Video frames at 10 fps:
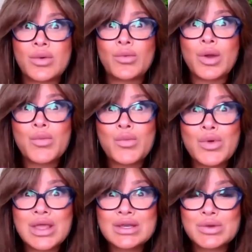When
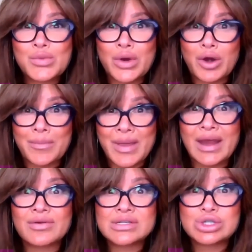we, when our
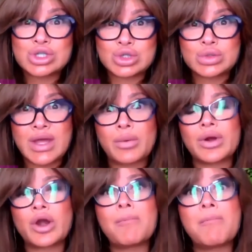parents do that,
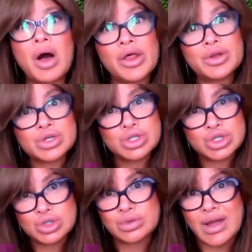when our mothers
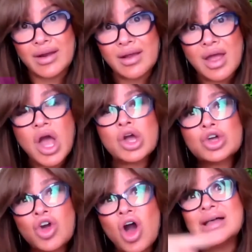do that
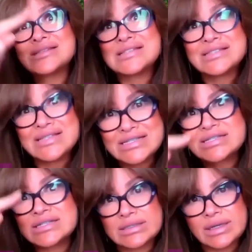
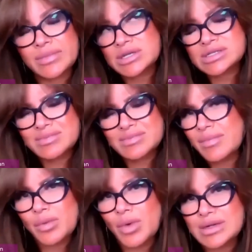consistently, because
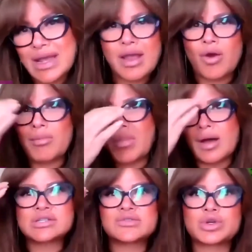maybe one day our
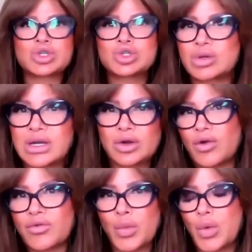mom is frustrated or
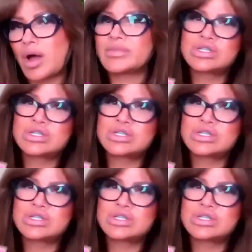overwhelmed